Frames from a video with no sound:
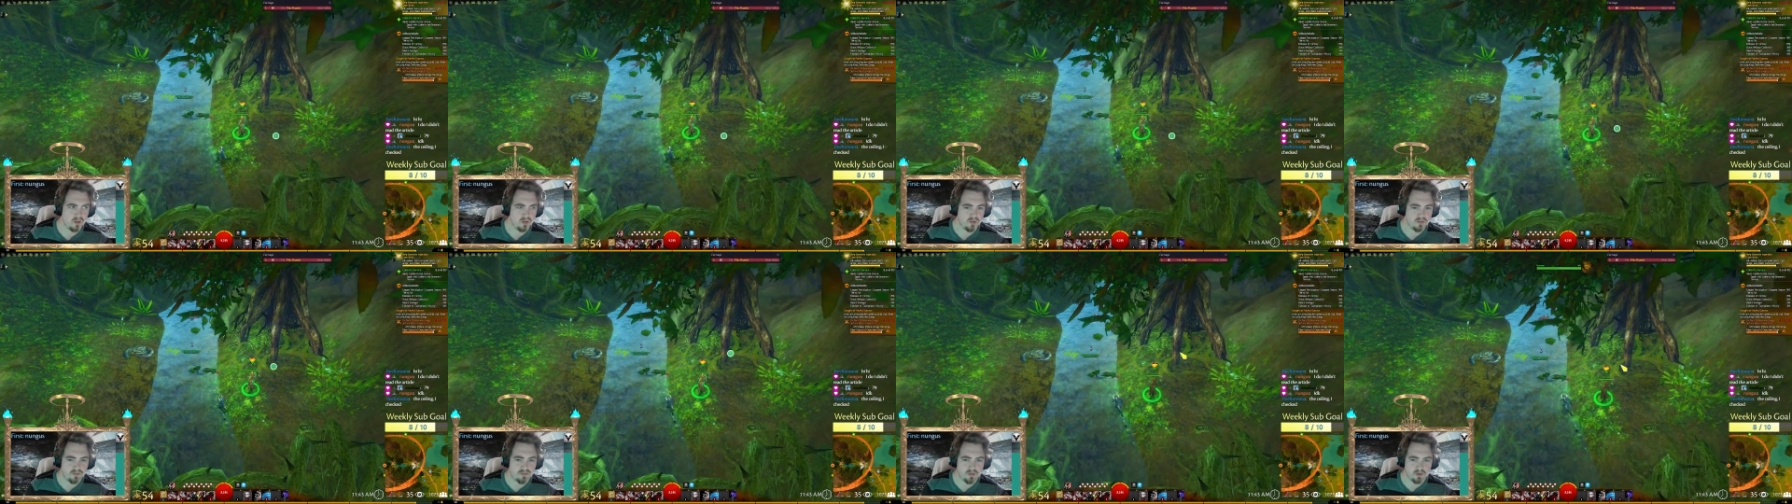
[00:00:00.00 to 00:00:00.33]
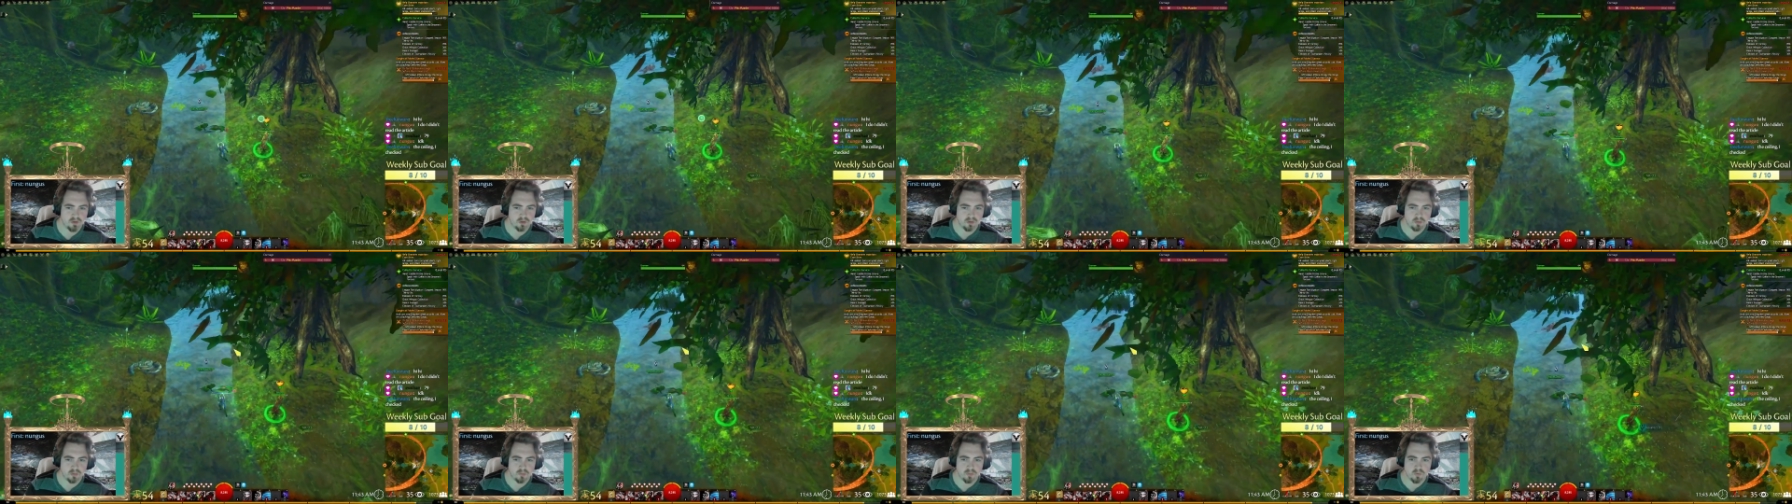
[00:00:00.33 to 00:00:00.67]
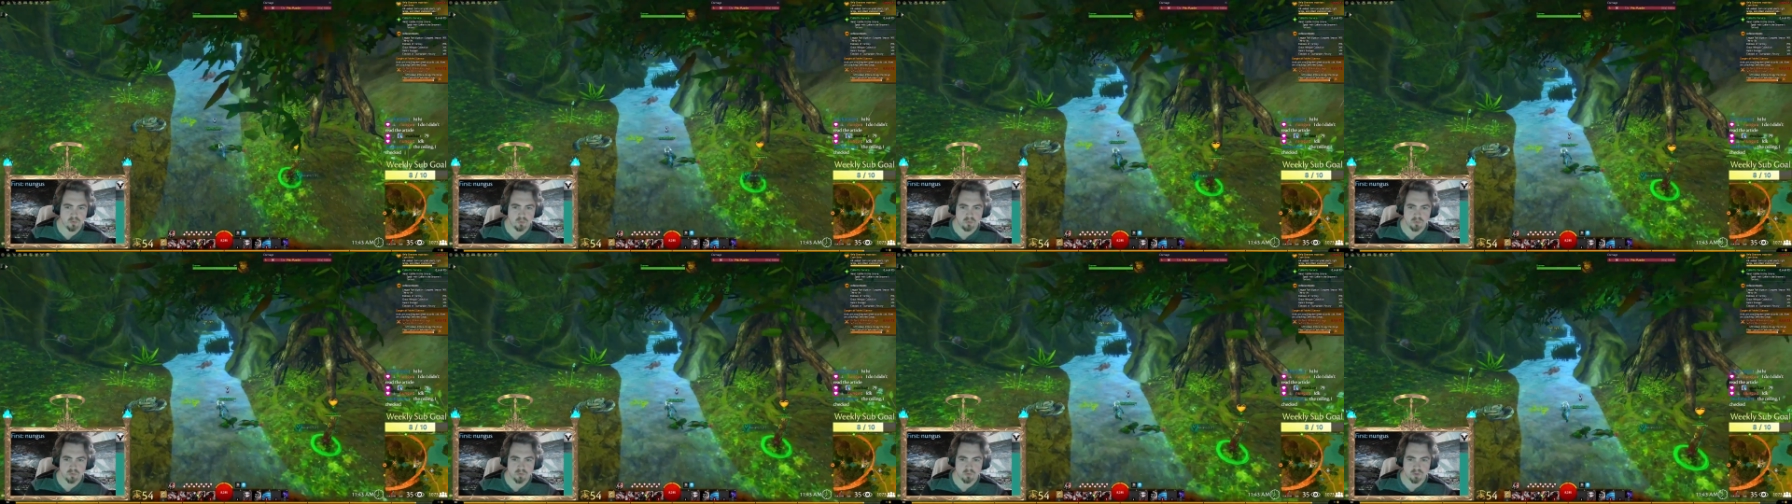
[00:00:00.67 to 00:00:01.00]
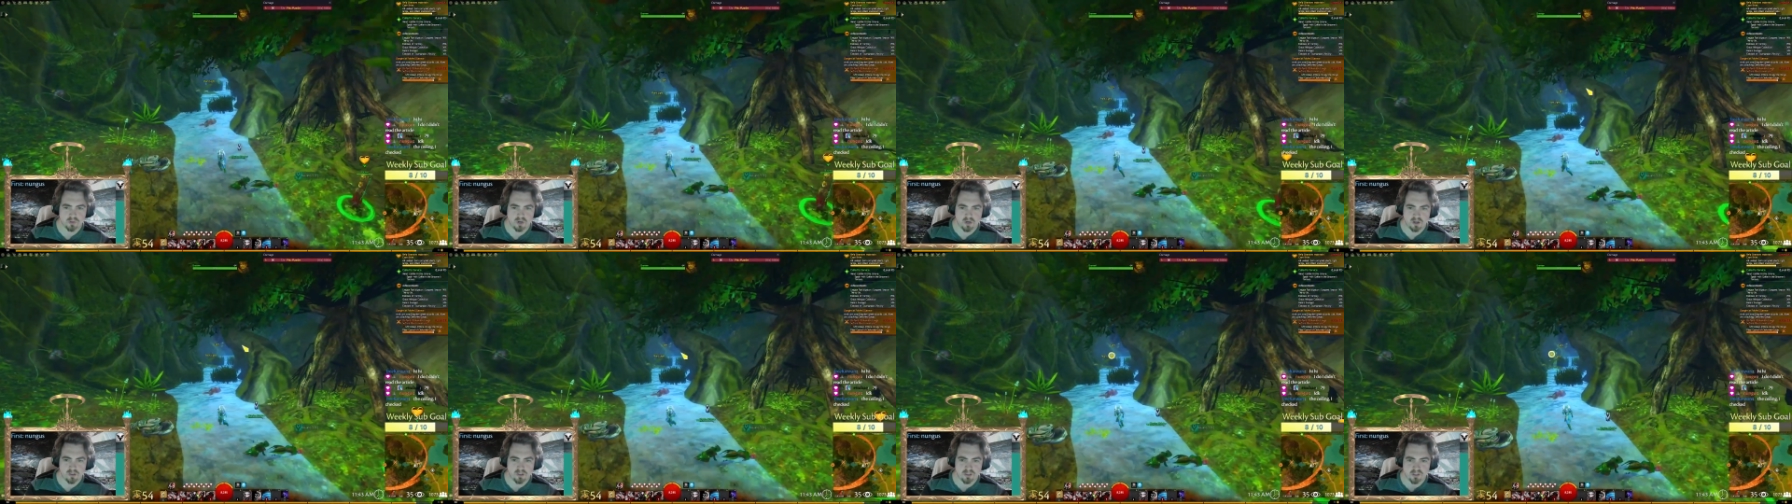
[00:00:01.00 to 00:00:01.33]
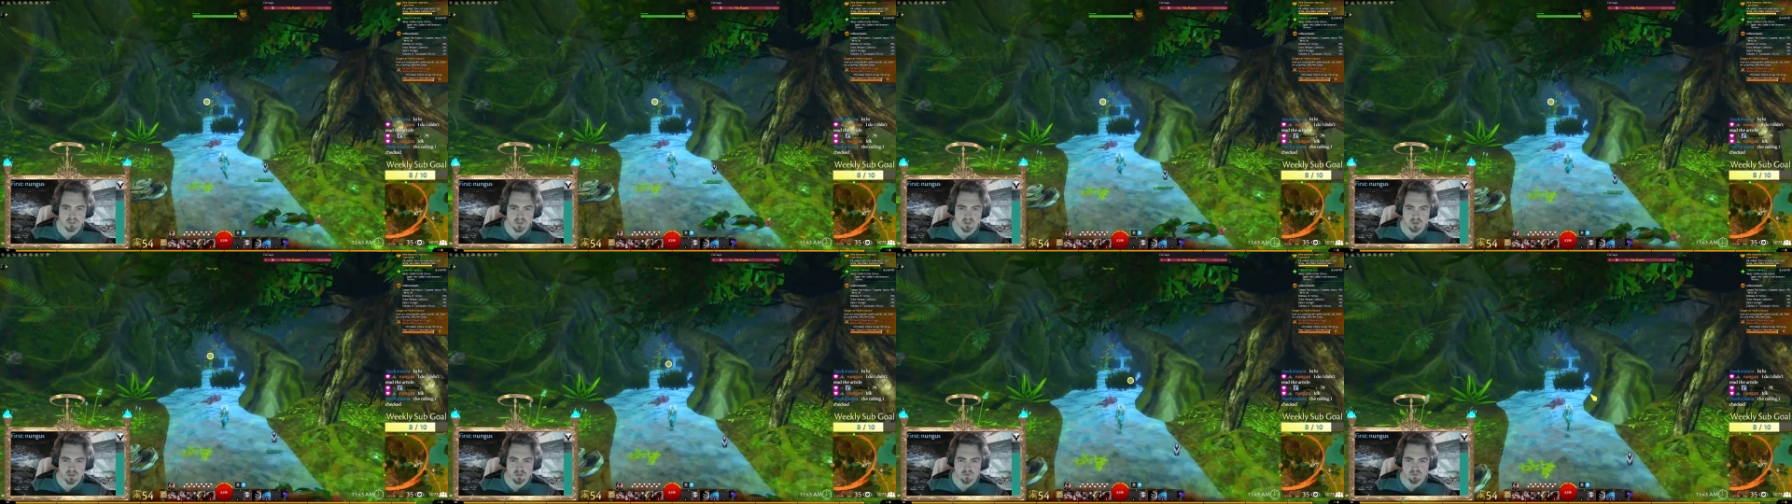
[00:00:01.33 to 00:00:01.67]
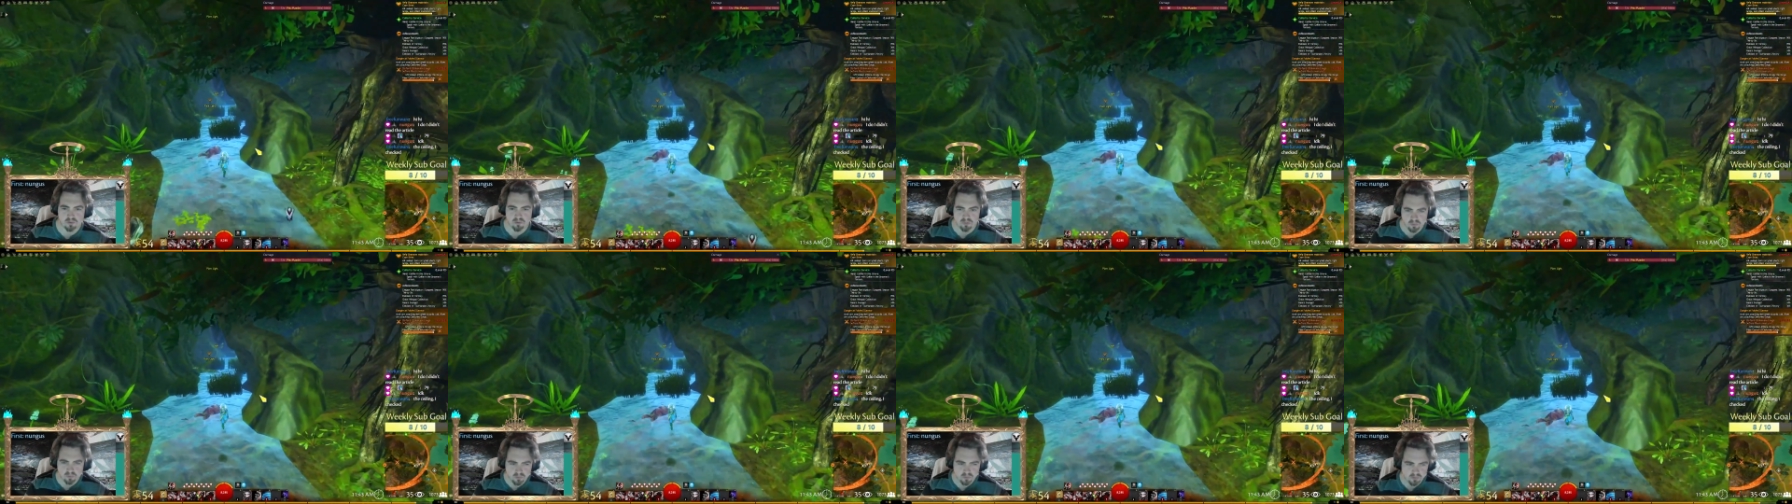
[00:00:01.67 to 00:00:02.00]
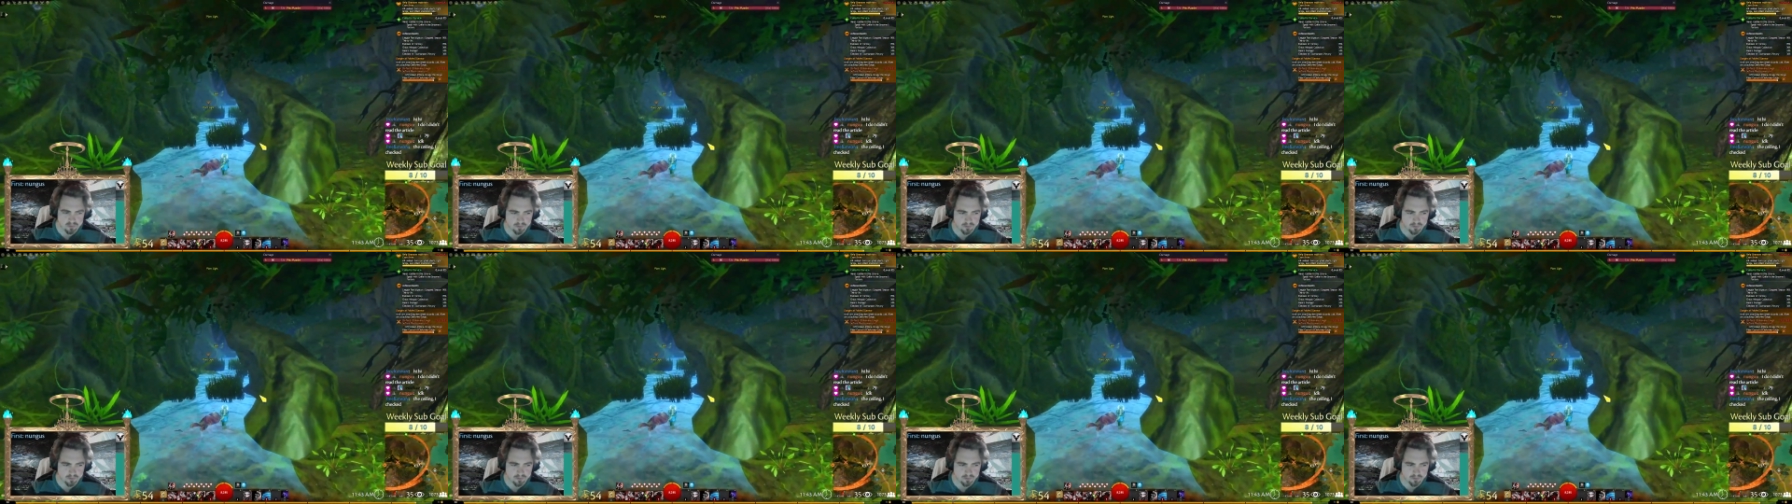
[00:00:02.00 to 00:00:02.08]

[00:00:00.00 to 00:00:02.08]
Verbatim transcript: Found some tools. All right, let's head through.